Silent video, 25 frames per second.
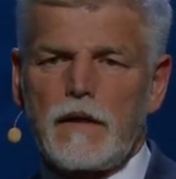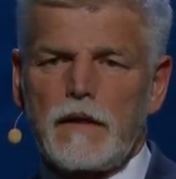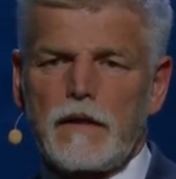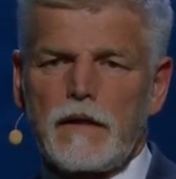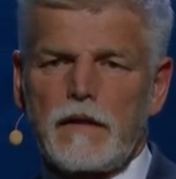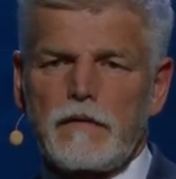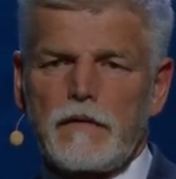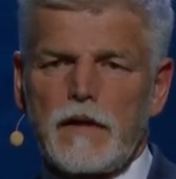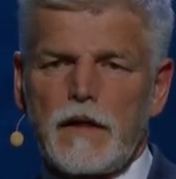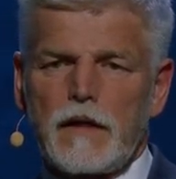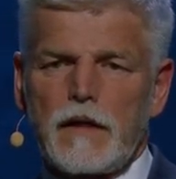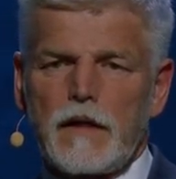
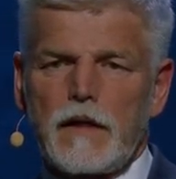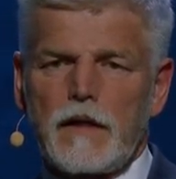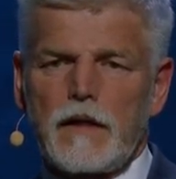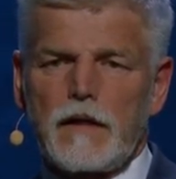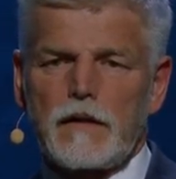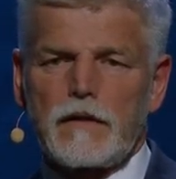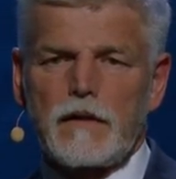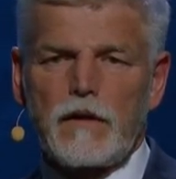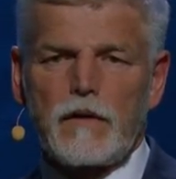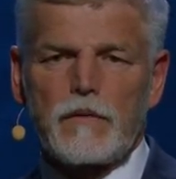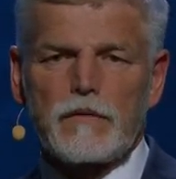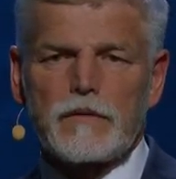leaving
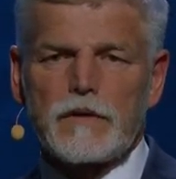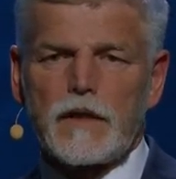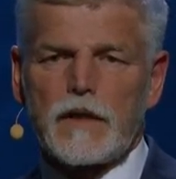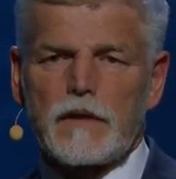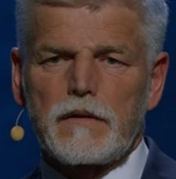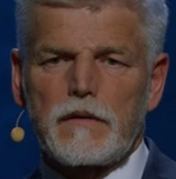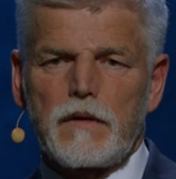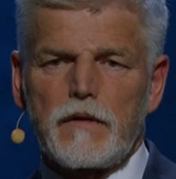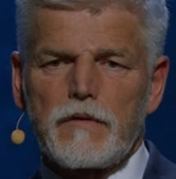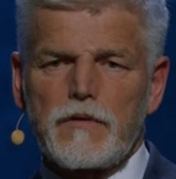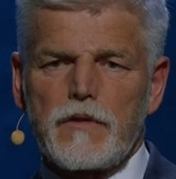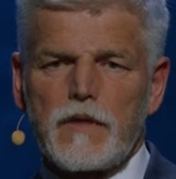no
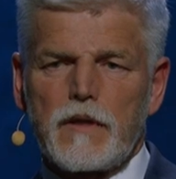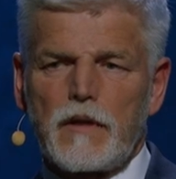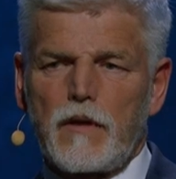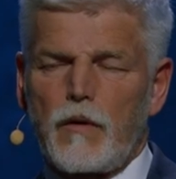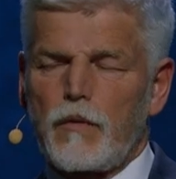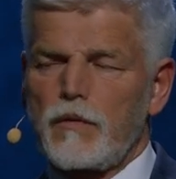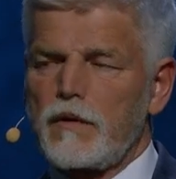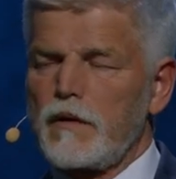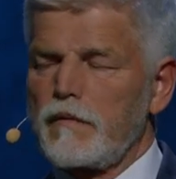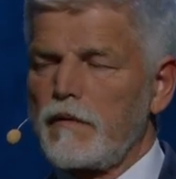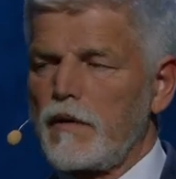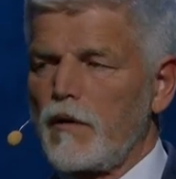technology,
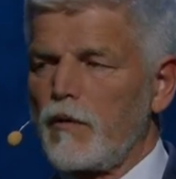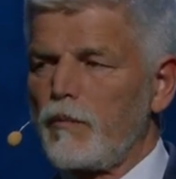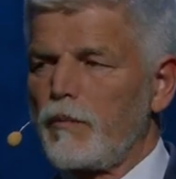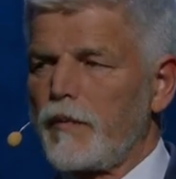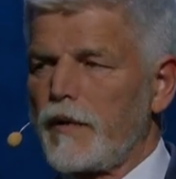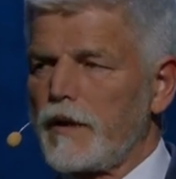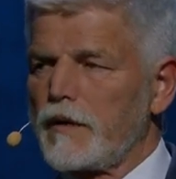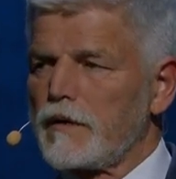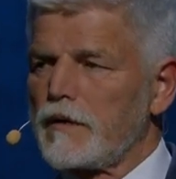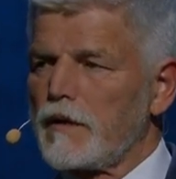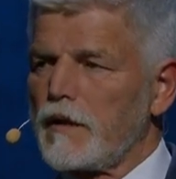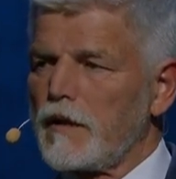no
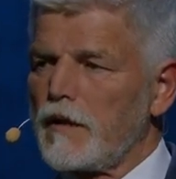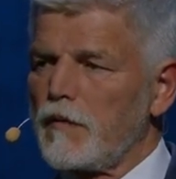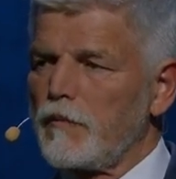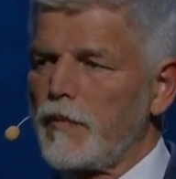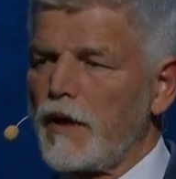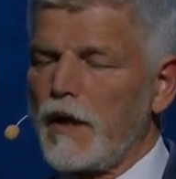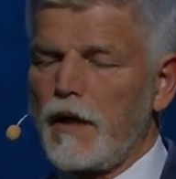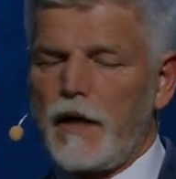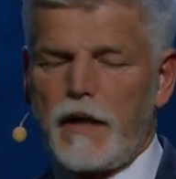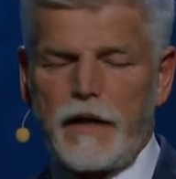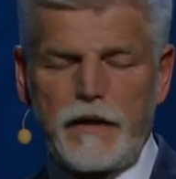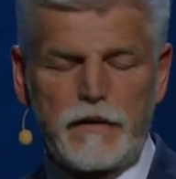development
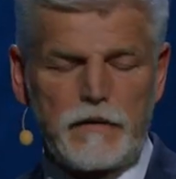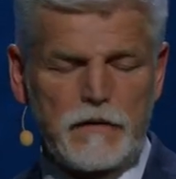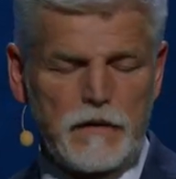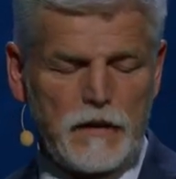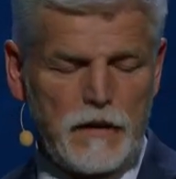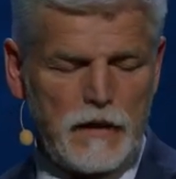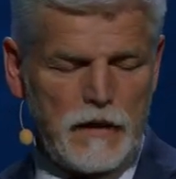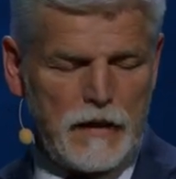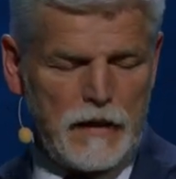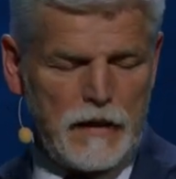behind.